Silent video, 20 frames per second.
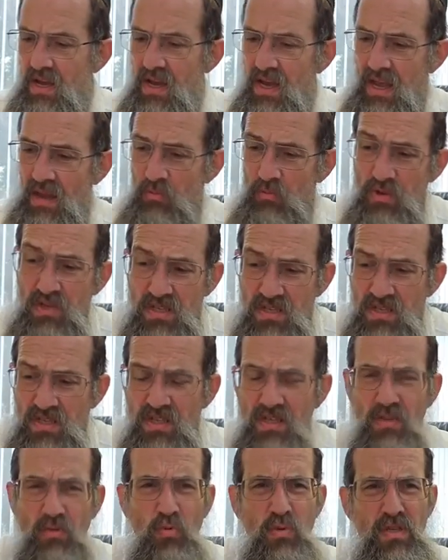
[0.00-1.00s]
And we see
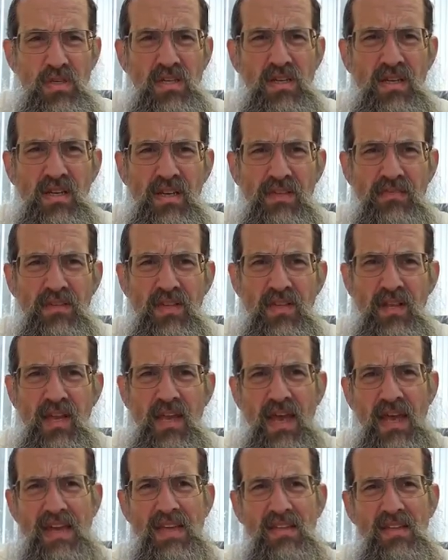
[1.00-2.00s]
it even today.
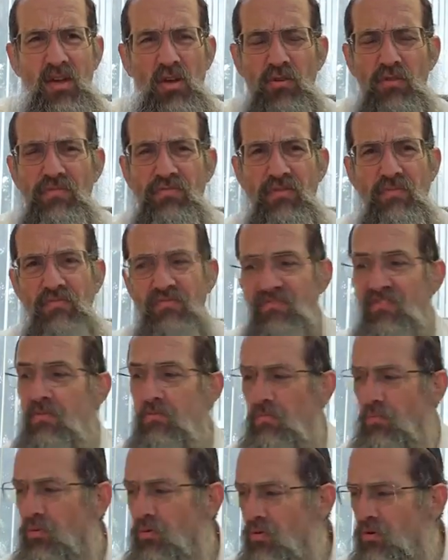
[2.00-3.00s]
I could tell you
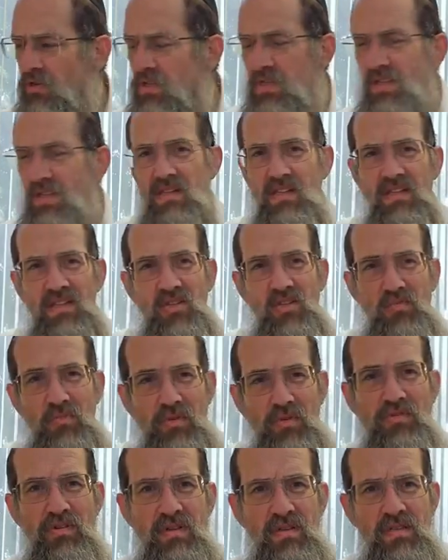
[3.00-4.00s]
from personal
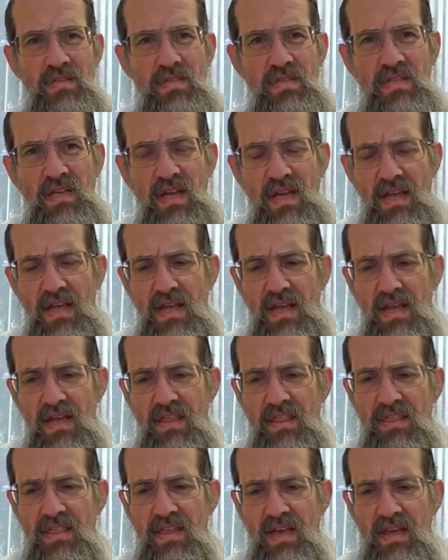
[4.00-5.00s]
experience
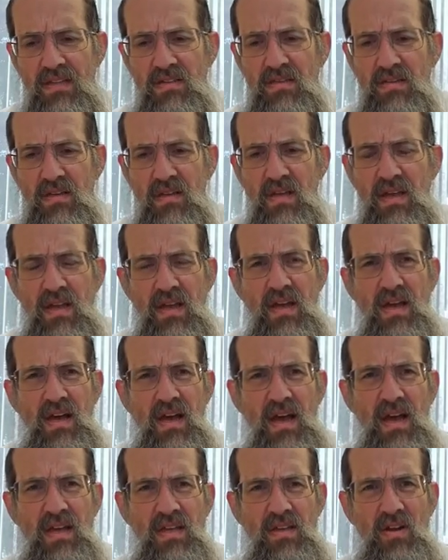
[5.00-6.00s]
that,
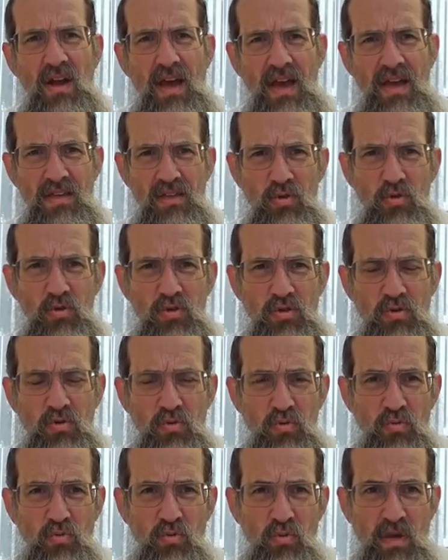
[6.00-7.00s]
I used
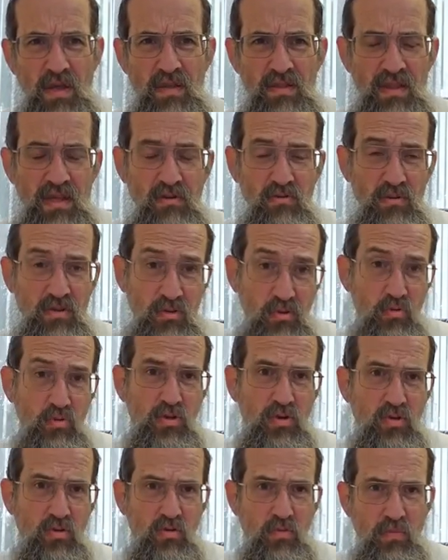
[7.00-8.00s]
to, not only
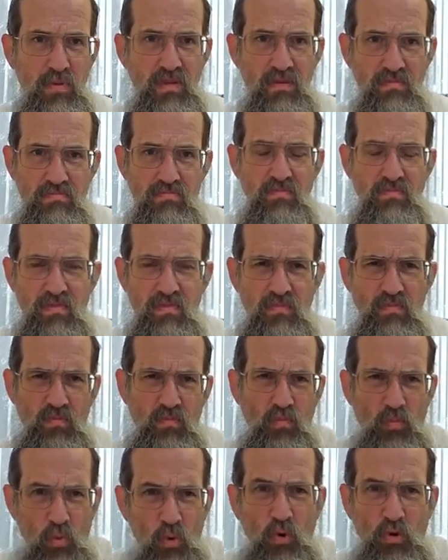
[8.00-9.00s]
used to, but
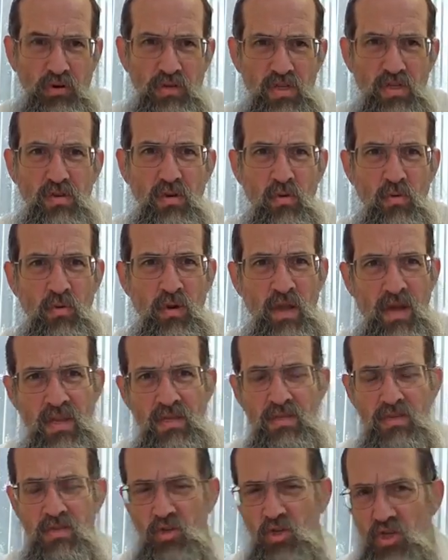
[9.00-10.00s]
more so
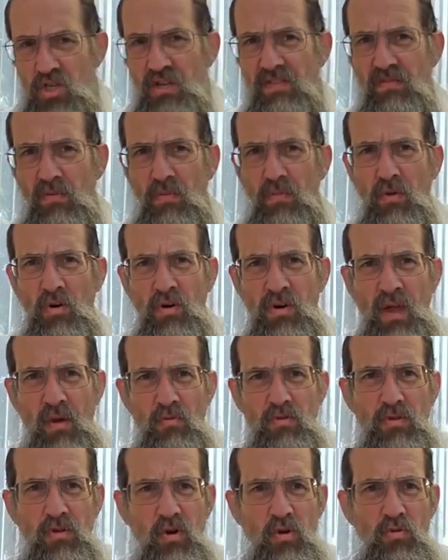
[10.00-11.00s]
as a yeshiva boy, I
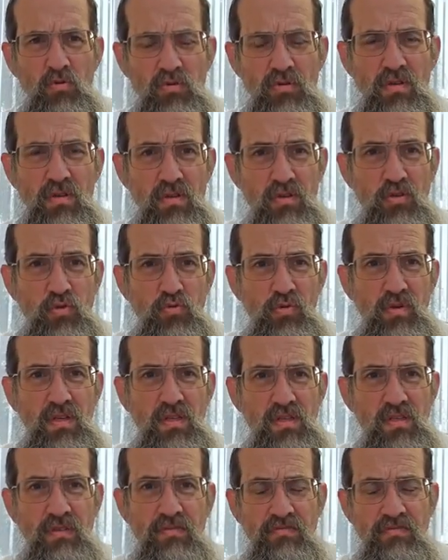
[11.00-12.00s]
would go to the
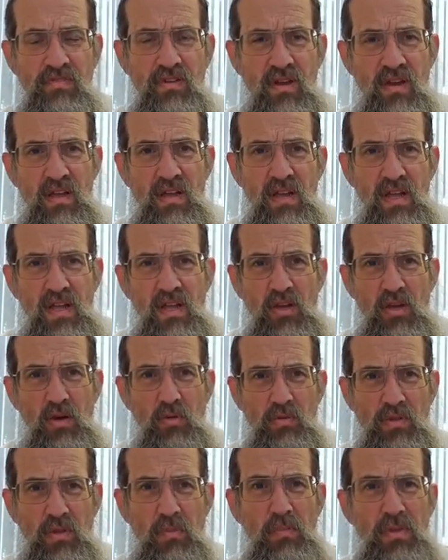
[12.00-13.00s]
streets of,
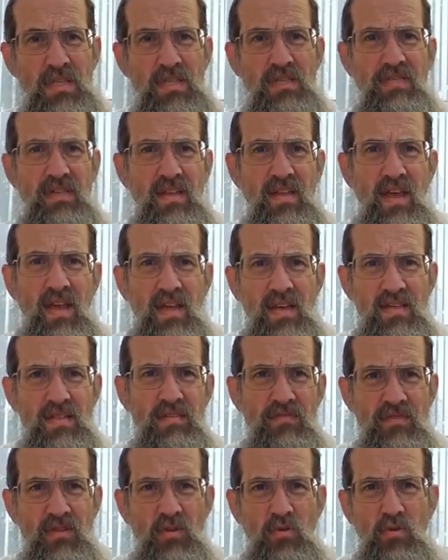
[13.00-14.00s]
with the mitzvah tanks
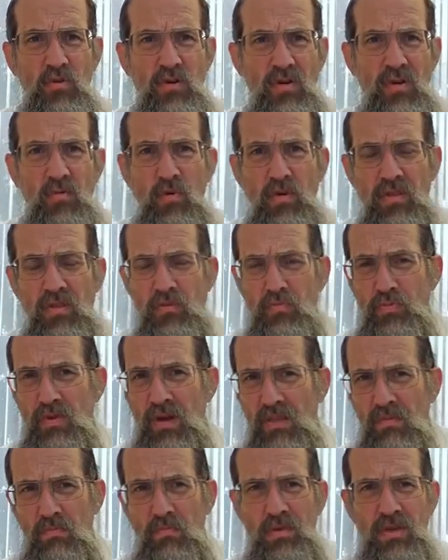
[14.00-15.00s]
of New York, whether it's
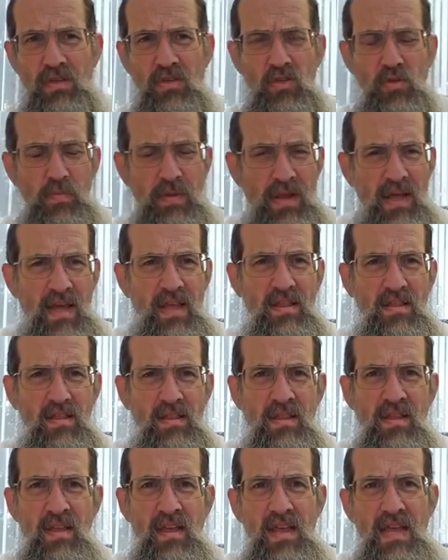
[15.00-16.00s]
Brighton Beach,
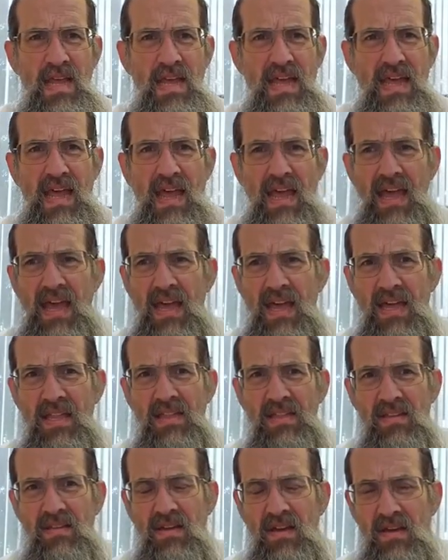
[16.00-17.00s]
Manhattan.
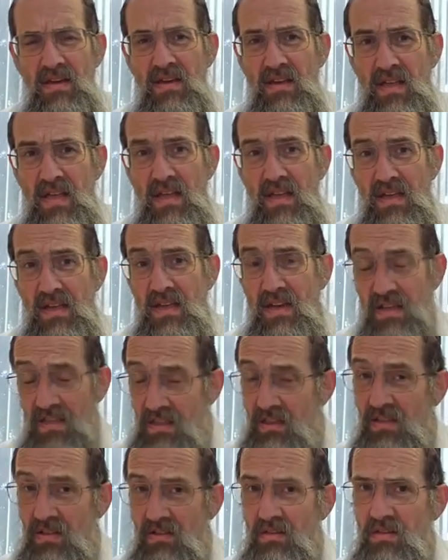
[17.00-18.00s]
And again, I
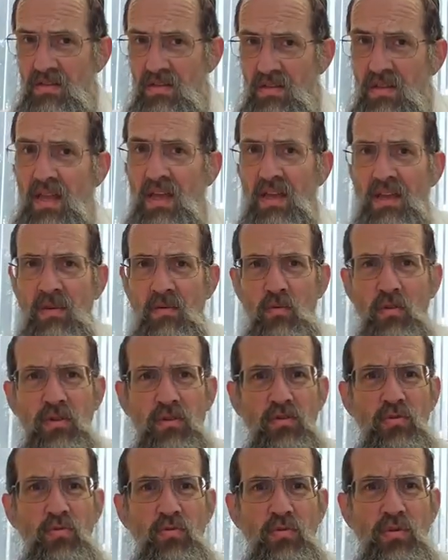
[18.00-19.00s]
could tell today, when
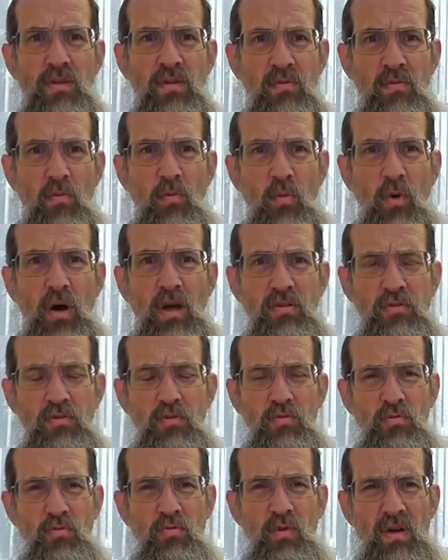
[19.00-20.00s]
you would want
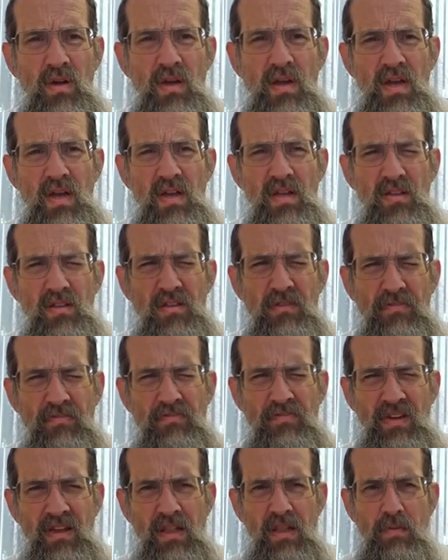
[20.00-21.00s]
to
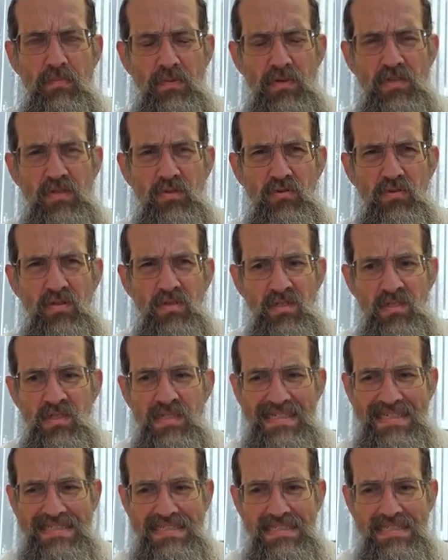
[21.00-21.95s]
develop a certain